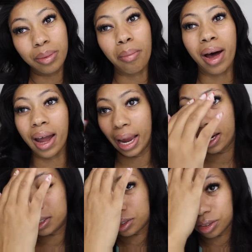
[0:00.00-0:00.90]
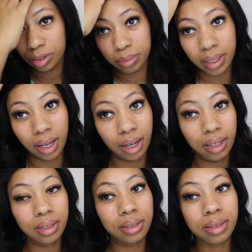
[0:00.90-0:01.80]
my age group
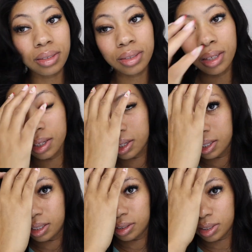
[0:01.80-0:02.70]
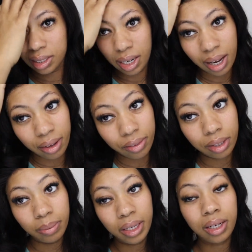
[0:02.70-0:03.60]
because you should not,
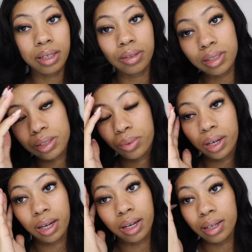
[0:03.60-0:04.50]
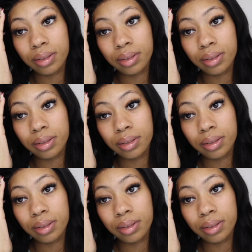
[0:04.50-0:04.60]
to be a glueless wig,